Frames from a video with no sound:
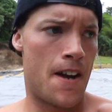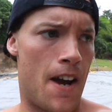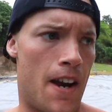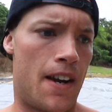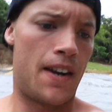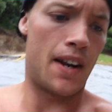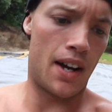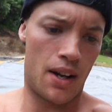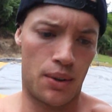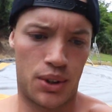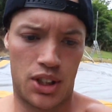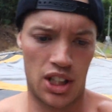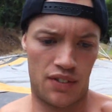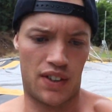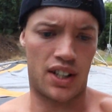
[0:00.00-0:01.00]
and we'll
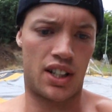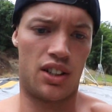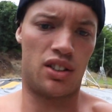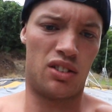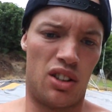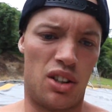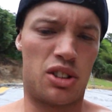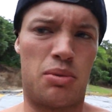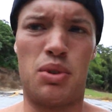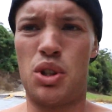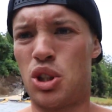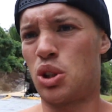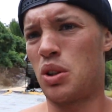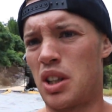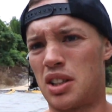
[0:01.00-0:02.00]
see if I can learn some
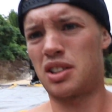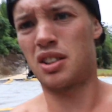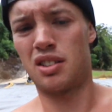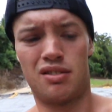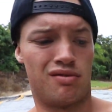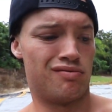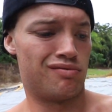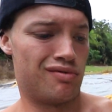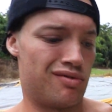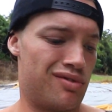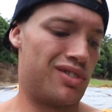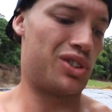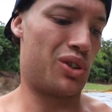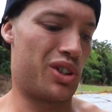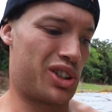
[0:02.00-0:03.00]
new tricks
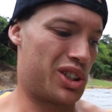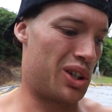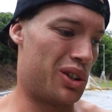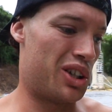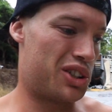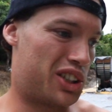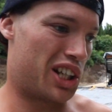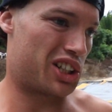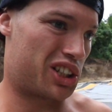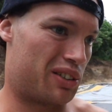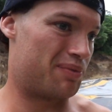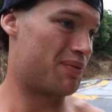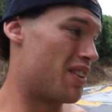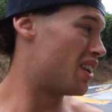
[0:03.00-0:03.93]
during a solo session.